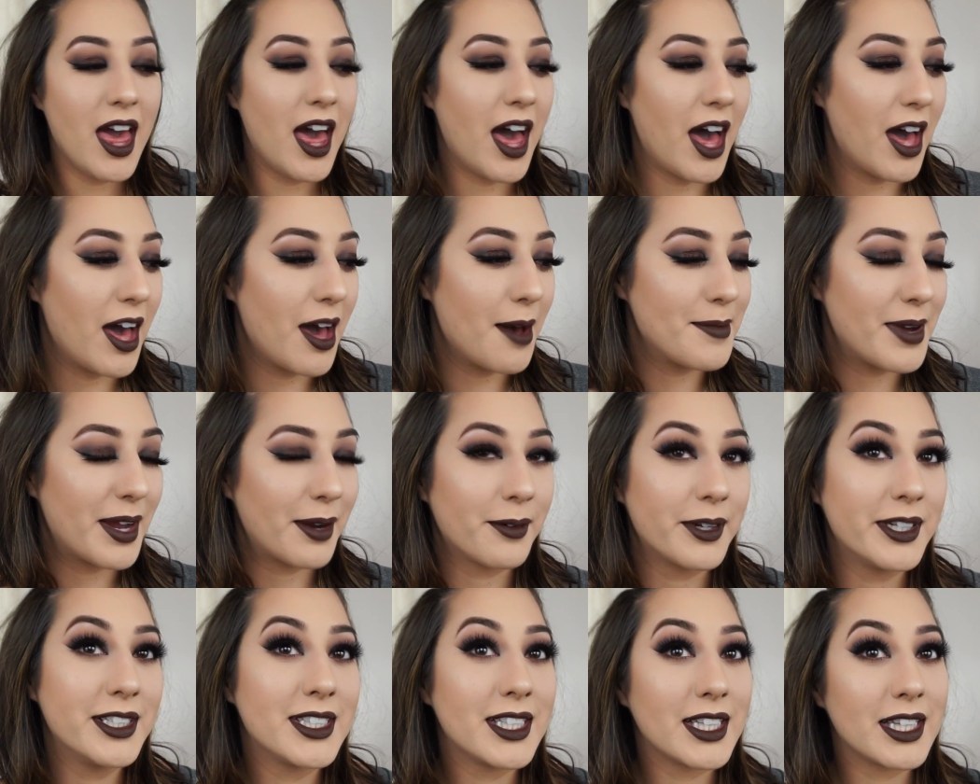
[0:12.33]
I
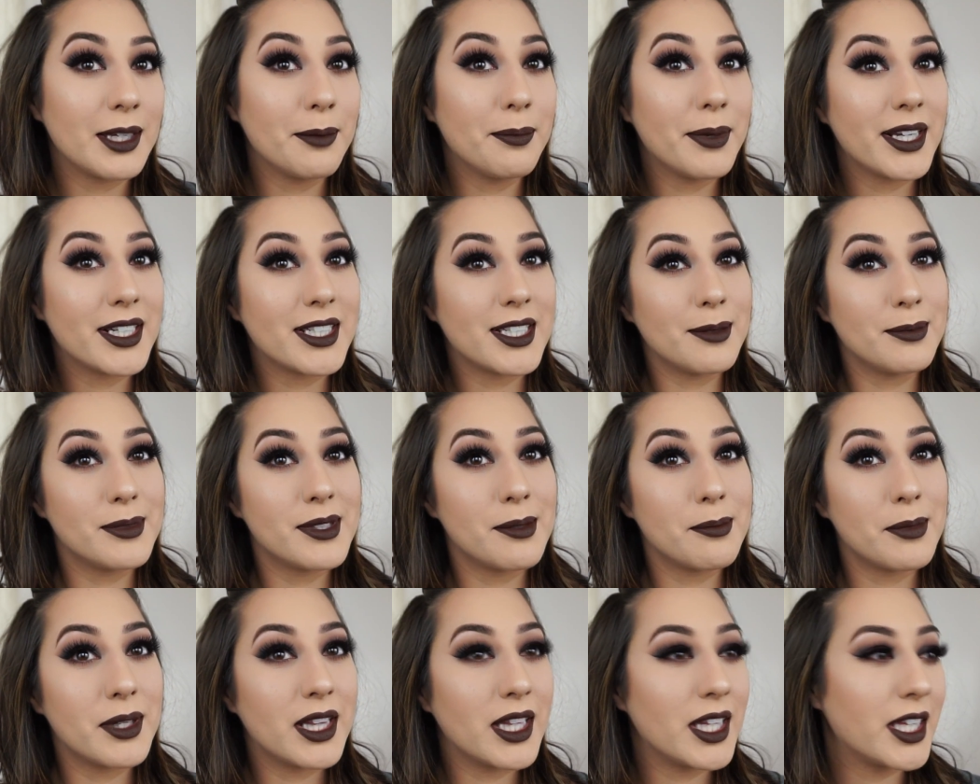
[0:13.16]
recently picked up
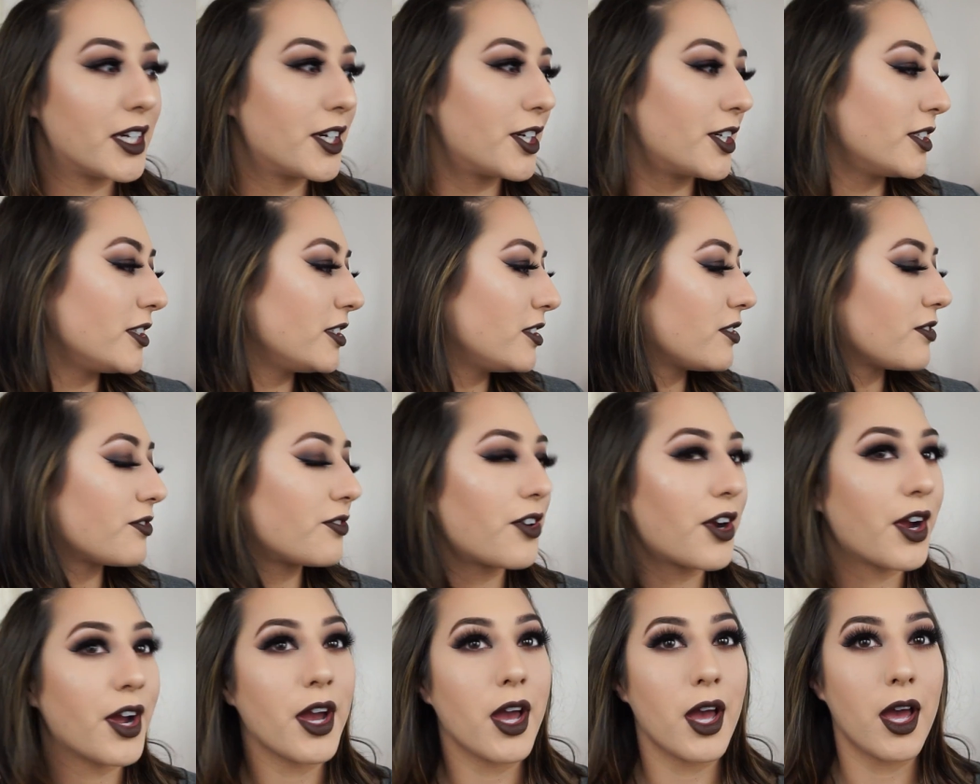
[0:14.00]
some glitters
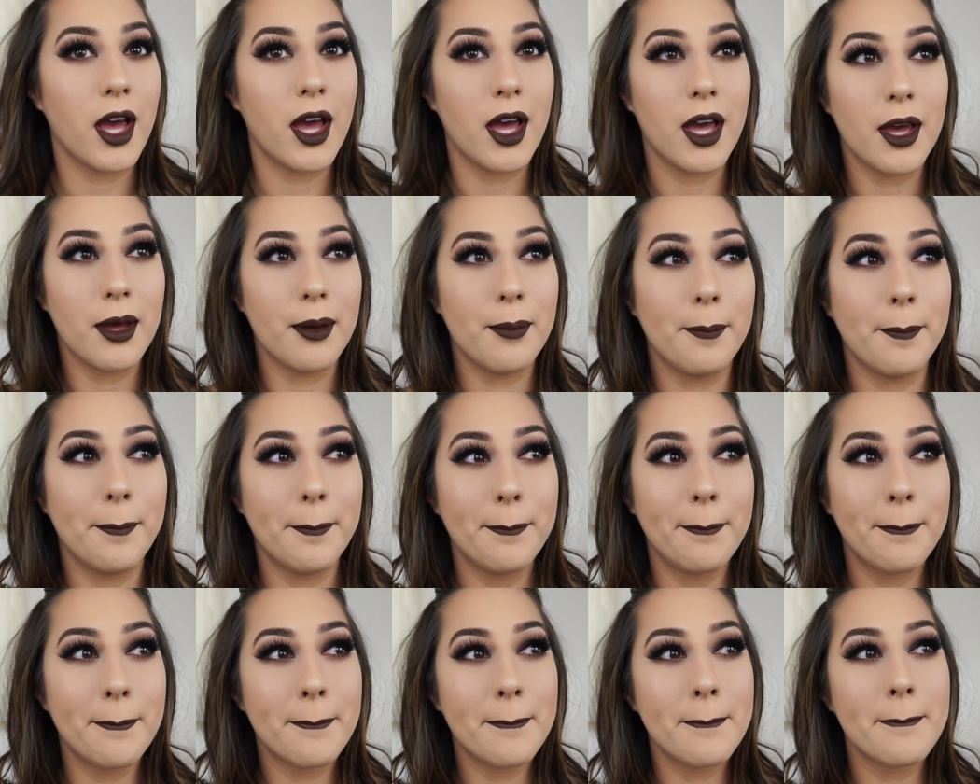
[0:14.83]
from